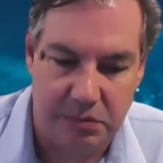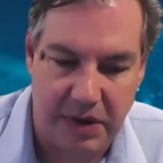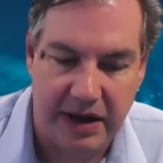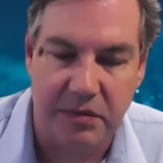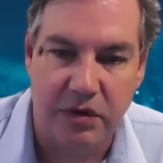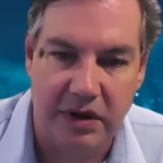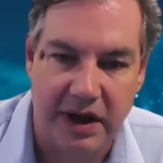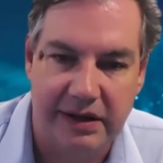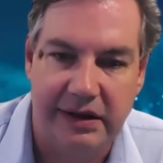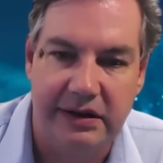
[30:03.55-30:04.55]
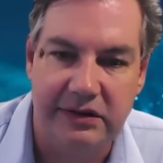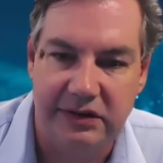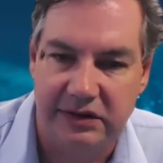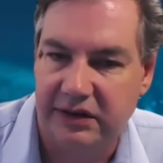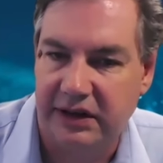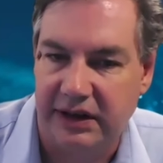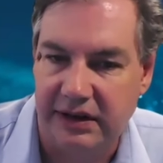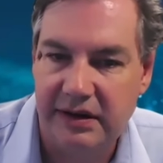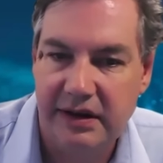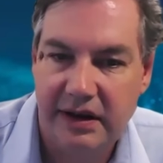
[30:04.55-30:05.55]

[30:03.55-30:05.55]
make it more likely to succeed.